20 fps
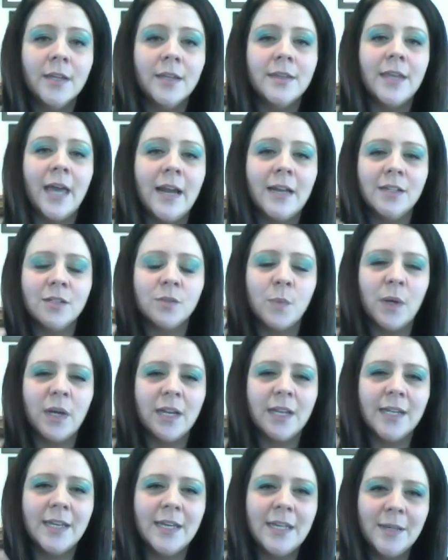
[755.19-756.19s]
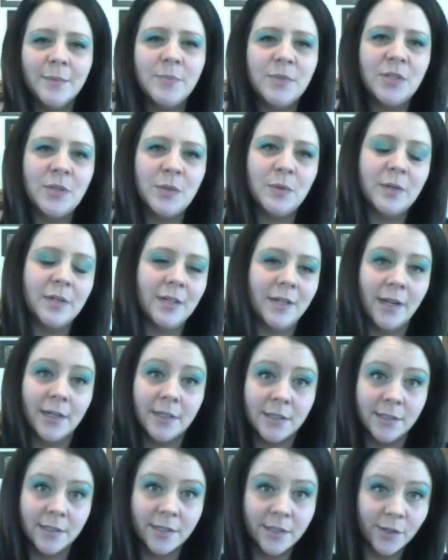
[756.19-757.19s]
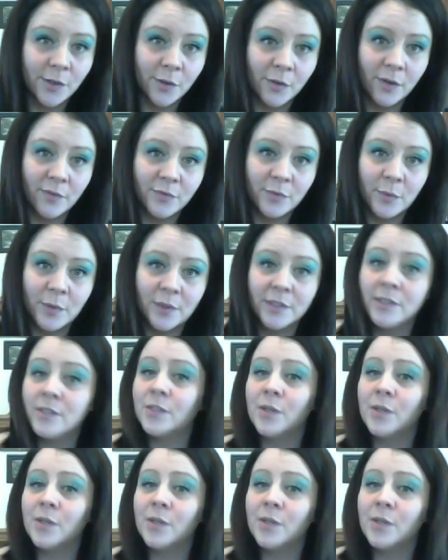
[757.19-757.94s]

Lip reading: That is what keeps you connected to your loved one.